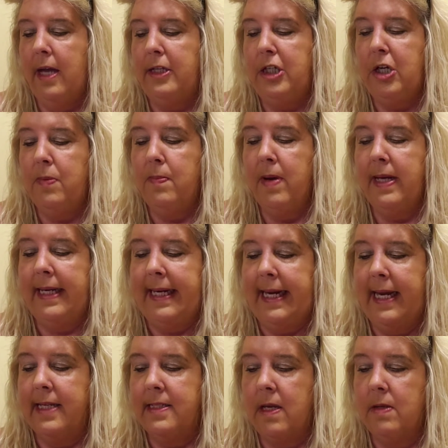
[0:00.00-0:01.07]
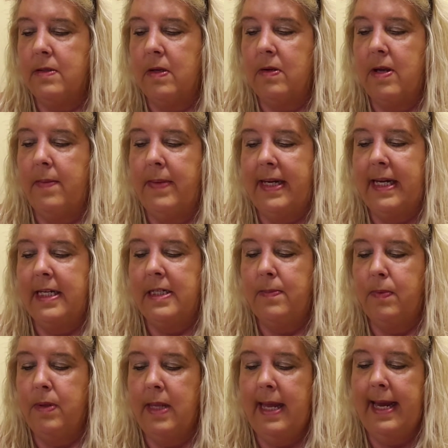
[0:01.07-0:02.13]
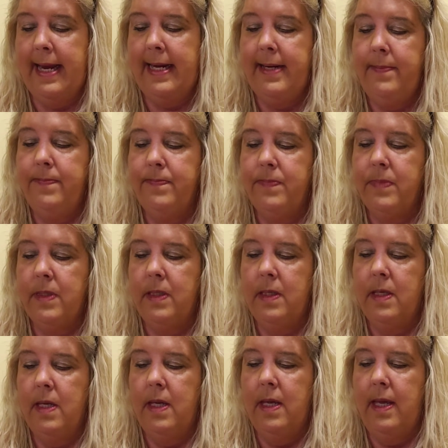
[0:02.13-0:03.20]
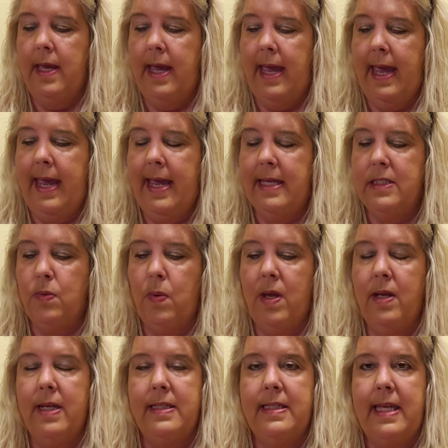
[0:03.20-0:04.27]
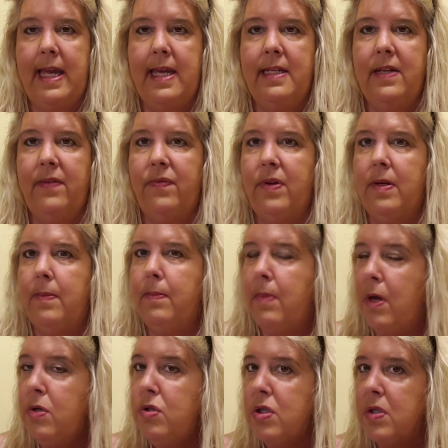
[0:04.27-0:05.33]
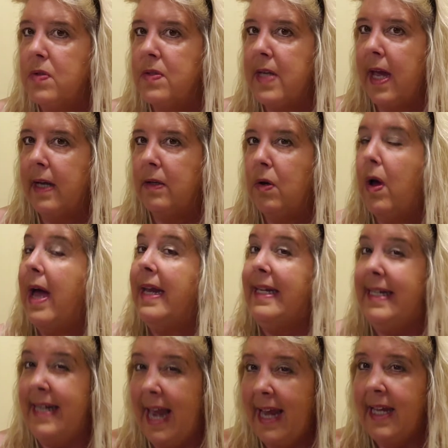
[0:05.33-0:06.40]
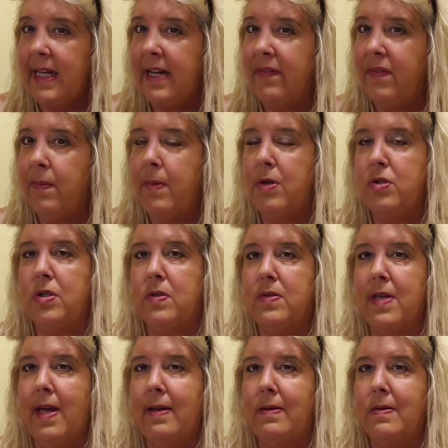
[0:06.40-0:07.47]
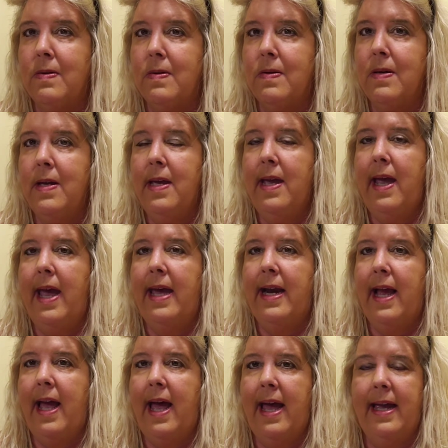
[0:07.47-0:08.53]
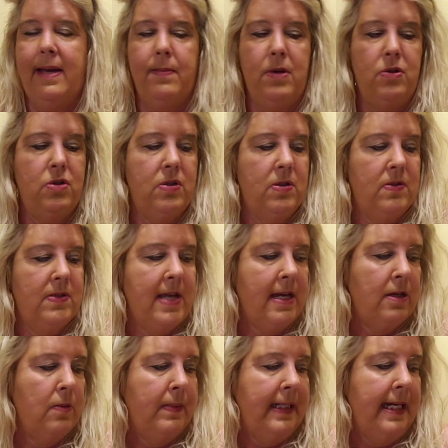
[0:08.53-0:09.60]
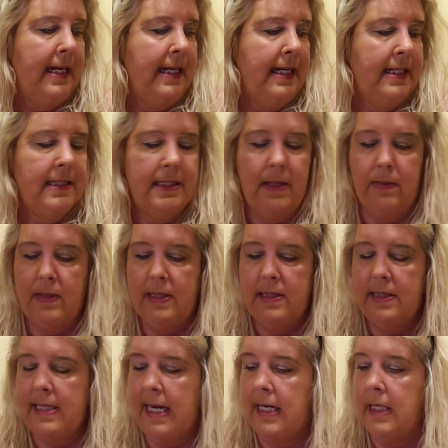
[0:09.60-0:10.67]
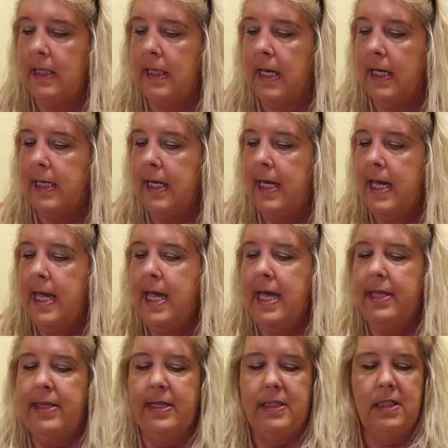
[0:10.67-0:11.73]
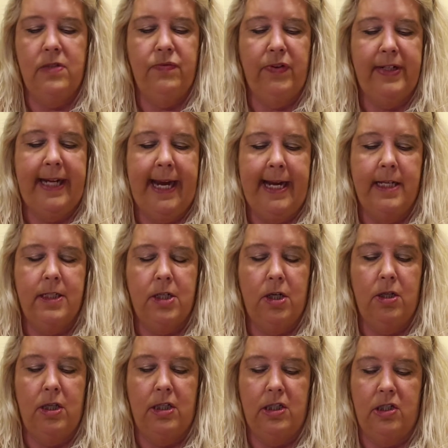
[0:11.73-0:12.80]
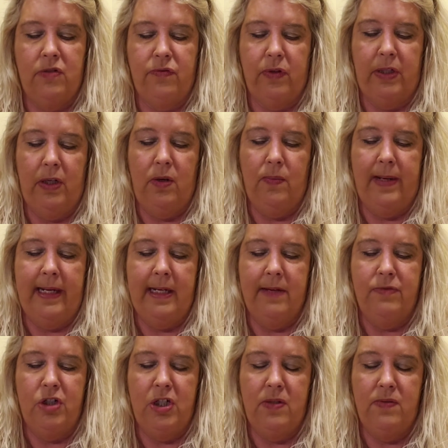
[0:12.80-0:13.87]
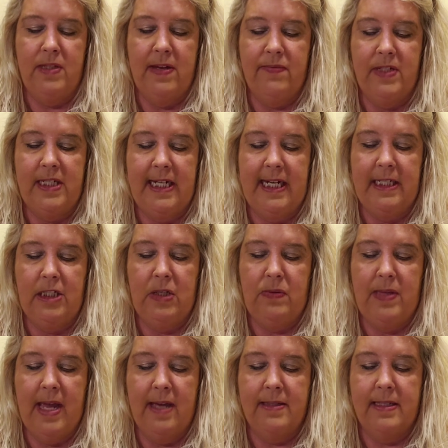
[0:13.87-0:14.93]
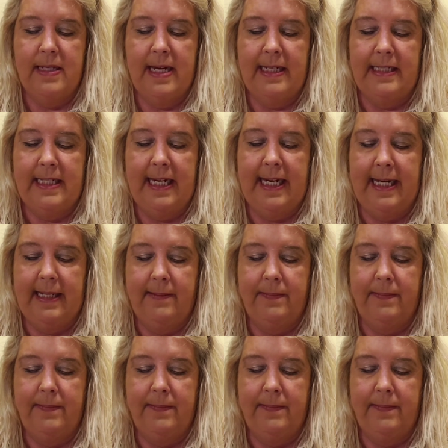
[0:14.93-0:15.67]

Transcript: New money is also coming into play, as well as the end of an emotional cycle, a negative emotional cycle, and a high emotional cycle beginning. So let's take a look. This is for Cancer. This is for your week of June 17, 2019.